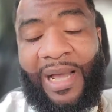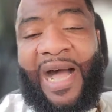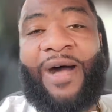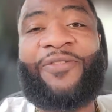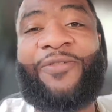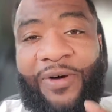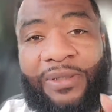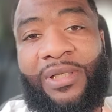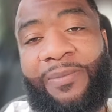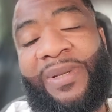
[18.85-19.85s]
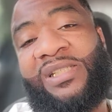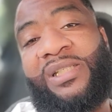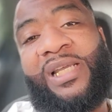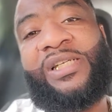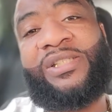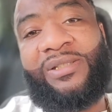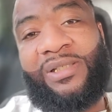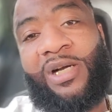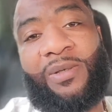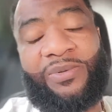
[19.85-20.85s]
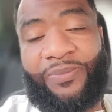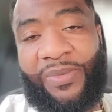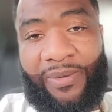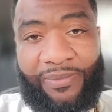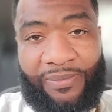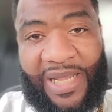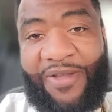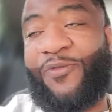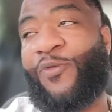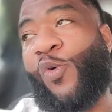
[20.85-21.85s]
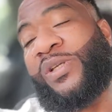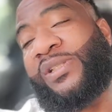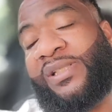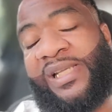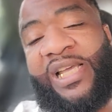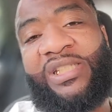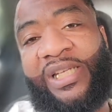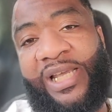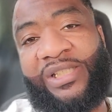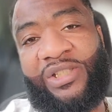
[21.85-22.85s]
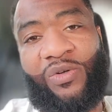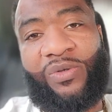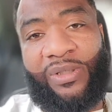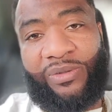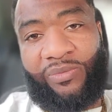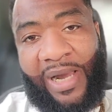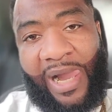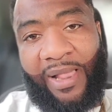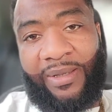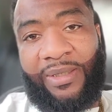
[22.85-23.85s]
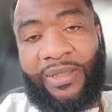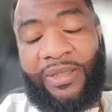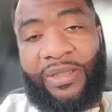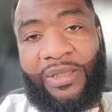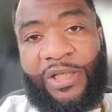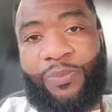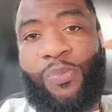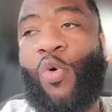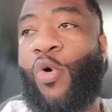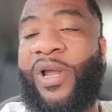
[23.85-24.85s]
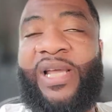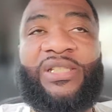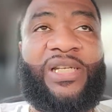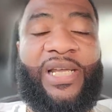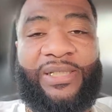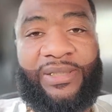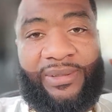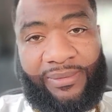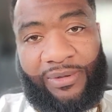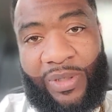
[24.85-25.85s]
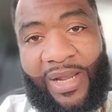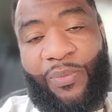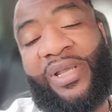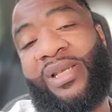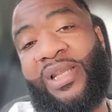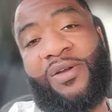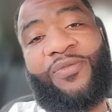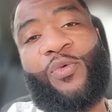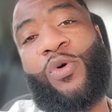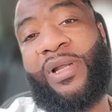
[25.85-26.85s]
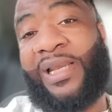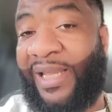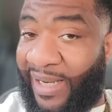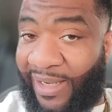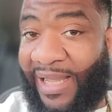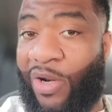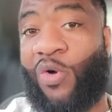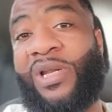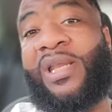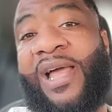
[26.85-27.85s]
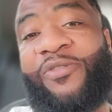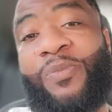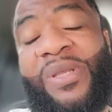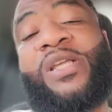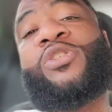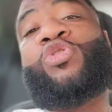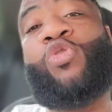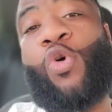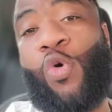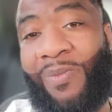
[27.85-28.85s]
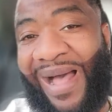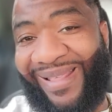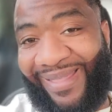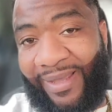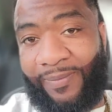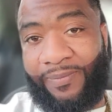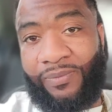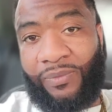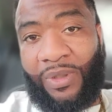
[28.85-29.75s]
Our fucked up education, it comes from them. They forced this education on us, right? This poor education, so that we can therefore, and later on in life, be controlled by them.